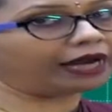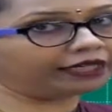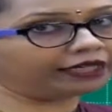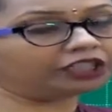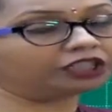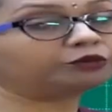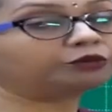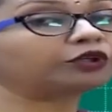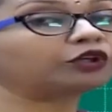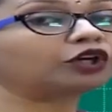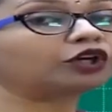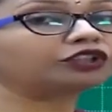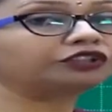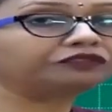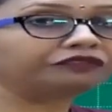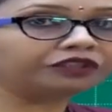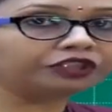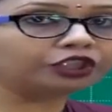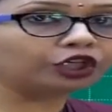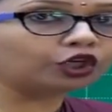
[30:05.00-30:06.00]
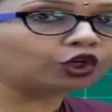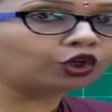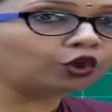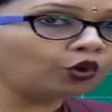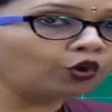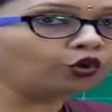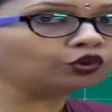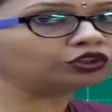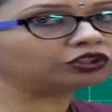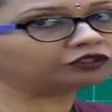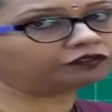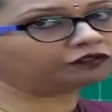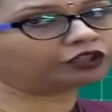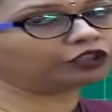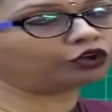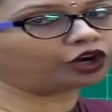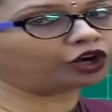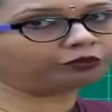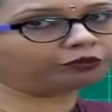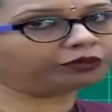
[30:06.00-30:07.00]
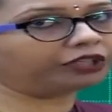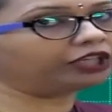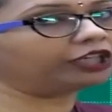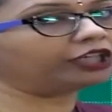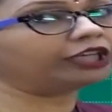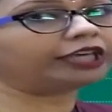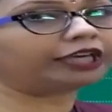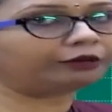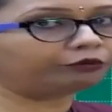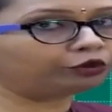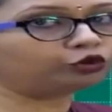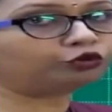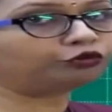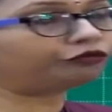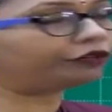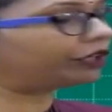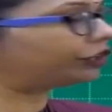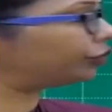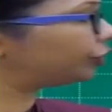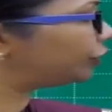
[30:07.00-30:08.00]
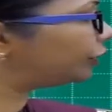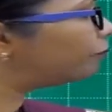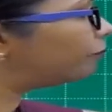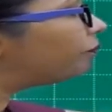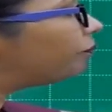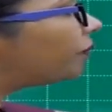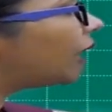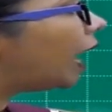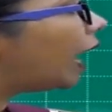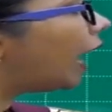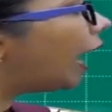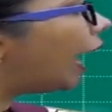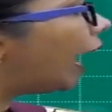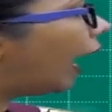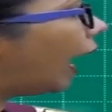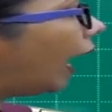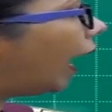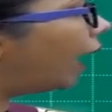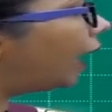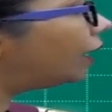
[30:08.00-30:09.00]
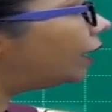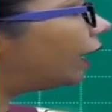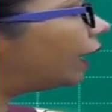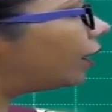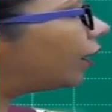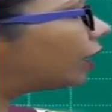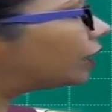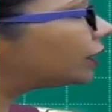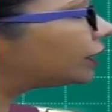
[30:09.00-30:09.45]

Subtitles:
blindness, because even the cones will not be able to function. And there